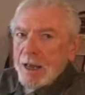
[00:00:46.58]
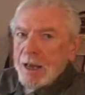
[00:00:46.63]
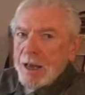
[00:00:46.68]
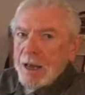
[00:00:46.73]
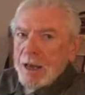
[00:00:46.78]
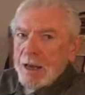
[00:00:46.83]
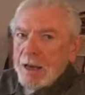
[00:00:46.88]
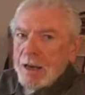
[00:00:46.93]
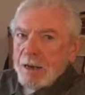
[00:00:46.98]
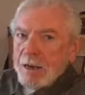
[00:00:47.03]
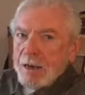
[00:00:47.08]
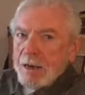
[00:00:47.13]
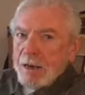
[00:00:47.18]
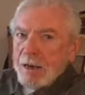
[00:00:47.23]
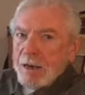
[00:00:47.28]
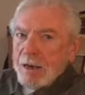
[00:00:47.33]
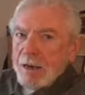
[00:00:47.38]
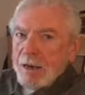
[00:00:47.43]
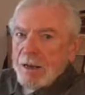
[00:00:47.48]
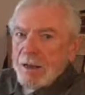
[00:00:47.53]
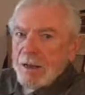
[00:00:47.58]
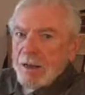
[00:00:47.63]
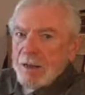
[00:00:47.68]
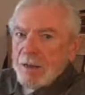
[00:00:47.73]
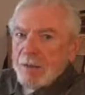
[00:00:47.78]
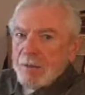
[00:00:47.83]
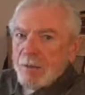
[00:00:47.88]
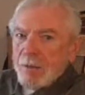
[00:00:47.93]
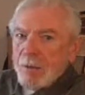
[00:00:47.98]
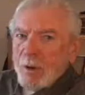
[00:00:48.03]
Mm. And
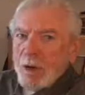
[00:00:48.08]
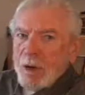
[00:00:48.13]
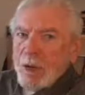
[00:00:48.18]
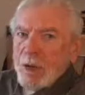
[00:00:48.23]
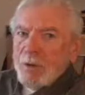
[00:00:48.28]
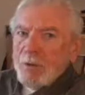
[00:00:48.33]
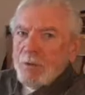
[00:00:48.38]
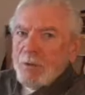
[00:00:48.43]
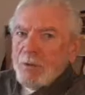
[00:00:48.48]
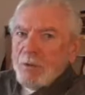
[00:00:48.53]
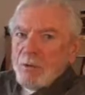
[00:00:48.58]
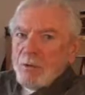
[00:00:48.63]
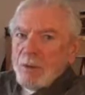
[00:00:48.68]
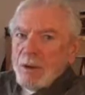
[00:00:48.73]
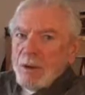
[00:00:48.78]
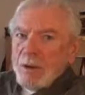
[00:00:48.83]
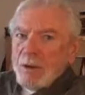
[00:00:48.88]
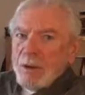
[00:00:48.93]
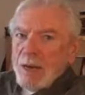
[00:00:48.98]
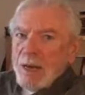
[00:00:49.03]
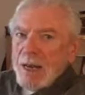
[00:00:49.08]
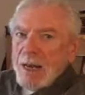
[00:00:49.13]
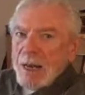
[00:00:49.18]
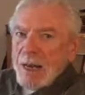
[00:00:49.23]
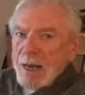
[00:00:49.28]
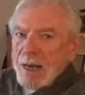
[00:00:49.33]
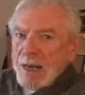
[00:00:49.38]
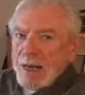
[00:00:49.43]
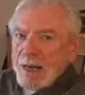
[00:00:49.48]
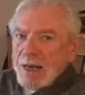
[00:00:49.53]
when I was about
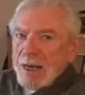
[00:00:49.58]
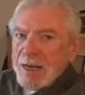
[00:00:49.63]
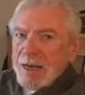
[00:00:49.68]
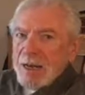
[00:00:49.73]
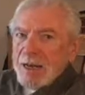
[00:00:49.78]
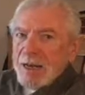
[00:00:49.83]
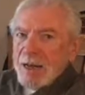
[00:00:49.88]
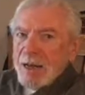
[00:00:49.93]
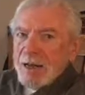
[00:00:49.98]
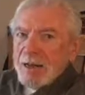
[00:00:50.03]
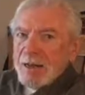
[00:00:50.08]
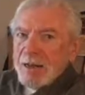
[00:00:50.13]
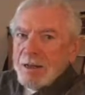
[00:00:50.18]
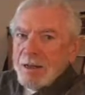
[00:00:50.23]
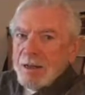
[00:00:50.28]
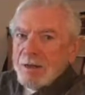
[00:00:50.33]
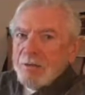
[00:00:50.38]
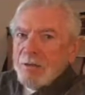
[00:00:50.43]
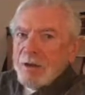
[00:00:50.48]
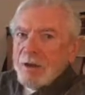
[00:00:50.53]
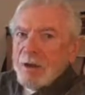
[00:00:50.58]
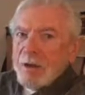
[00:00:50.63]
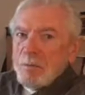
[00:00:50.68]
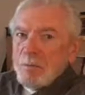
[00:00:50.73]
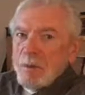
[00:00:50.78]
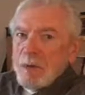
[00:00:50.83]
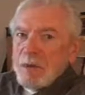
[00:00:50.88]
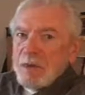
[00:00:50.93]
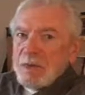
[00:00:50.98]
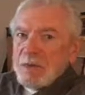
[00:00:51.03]
nine, living
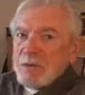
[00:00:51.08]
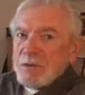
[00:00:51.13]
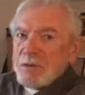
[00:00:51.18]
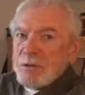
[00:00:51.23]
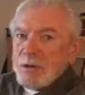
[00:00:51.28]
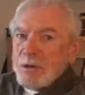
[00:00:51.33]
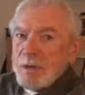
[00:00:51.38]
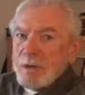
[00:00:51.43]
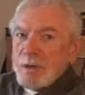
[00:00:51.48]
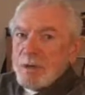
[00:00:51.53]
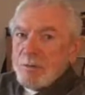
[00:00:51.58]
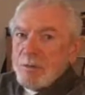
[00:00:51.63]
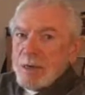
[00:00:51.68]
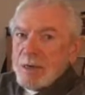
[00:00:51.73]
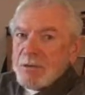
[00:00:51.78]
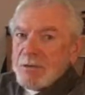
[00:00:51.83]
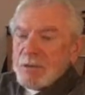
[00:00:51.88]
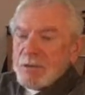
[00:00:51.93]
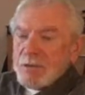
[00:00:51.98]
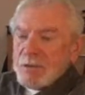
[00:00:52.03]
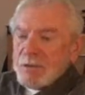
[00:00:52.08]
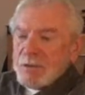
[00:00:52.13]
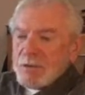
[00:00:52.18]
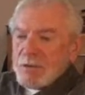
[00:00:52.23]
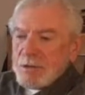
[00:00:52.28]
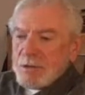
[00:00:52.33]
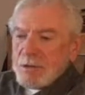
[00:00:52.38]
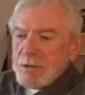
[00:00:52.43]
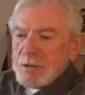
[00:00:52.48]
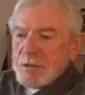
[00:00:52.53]
on Main Street in
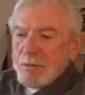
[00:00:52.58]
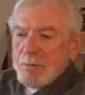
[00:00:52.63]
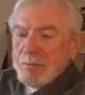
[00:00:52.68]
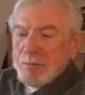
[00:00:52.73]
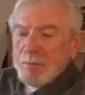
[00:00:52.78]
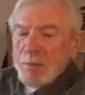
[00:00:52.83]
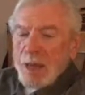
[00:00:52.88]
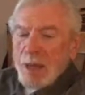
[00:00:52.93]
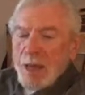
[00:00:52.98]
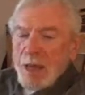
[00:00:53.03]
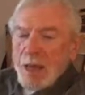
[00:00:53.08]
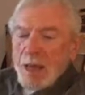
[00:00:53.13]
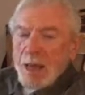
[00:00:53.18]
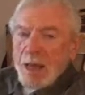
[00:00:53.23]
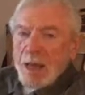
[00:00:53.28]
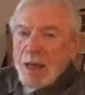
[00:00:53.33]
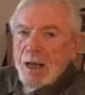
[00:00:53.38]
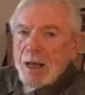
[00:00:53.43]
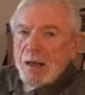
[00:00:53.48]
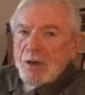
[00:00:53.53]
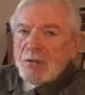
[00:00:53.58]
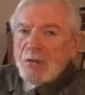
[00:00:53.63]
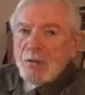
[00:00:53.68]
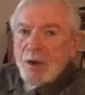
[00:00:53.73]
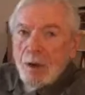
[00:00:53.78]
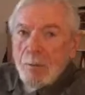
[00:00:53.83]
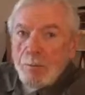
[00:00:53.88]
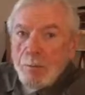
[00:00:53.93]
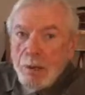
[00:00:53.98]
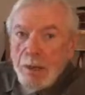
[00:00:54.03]
Massachusetts,
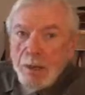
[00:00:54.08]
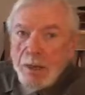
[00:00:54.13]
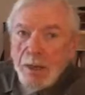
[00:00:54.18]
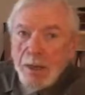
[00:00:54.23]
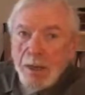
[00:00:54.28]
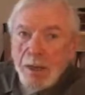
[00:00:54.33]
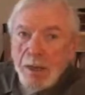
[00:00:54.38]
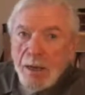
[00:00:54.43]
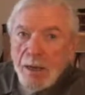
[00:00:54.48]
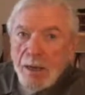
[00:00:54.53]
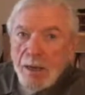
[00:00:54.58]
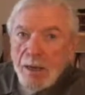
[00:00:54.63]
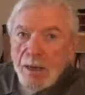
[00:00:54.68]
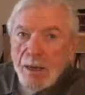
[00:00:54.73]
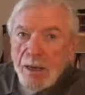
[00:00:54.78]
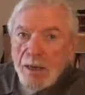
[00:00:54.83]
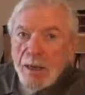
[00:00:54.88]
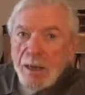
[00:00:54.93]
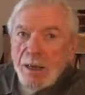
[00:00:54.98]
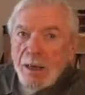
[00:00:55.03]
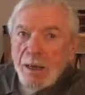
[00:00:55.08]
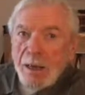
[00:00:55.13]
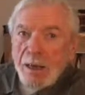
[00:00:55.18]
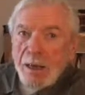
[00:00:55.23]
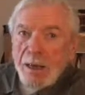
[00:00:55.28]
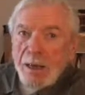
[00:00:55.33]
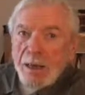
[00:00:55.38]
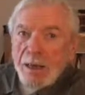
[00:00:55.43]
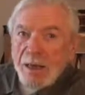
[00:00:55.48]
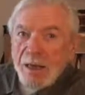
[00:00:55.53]
somebody
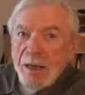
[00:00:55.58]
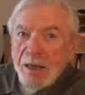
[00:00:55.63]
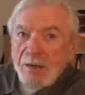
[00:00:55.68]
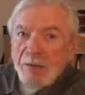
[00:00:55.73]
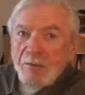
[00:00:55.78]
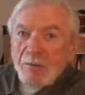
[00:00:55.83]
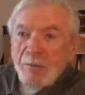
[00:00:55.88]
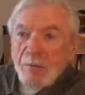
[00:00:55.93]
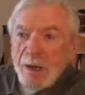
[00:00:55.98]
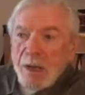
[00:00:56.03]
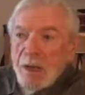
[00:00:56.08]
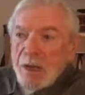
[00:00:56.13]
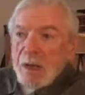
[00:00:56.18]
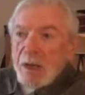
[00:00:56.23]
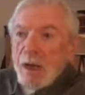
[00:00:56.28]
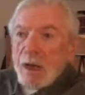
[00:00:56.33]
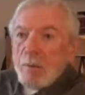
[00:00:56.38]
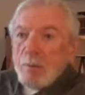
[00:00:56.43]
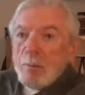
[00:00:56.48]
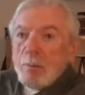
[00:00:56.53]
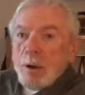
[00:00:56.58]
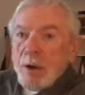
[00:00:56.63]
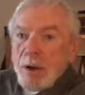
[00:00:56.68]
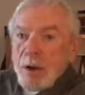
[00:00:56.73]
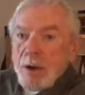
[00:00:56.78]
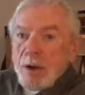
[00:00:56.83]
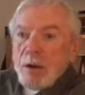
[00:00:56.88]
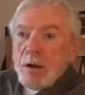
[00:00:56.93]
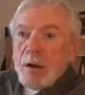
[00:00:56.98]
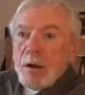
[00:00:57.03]
gave me a
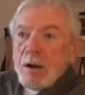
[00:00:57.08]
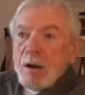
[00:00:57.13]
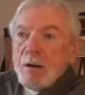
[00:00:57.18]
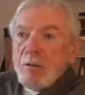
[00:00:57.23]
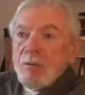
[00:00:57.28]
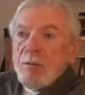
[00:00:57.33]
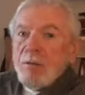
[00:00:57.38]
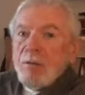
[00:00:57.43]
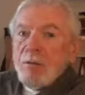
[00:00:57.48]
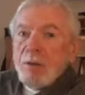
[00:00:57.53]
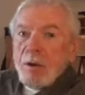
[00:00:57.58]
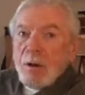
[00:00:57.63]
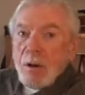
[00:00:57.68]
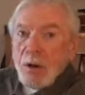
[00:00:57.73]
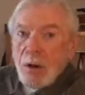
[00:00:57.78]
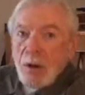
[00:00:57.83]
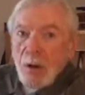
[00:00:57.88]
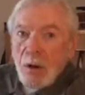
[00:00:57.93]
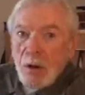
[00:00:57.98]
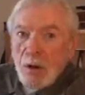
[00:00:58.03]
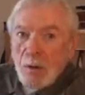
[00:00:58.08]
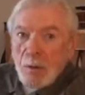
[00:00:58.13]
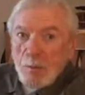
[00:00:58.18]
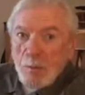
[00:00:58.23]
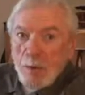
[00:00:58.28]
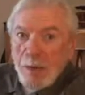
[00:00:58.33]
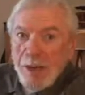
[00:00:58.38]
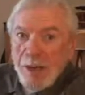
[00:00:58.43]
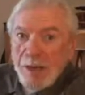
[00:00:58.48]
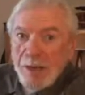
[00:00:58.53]
pair of long
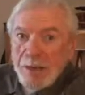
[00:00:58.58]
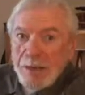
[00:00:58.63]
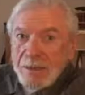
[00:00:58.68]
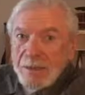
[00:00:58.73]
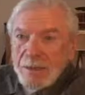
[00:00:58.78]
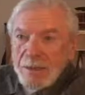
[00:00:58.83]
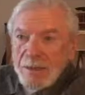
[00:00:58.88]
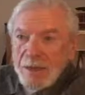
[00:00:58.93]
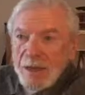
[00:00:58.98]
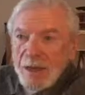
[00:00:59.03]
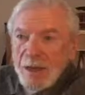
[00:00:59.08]
pants.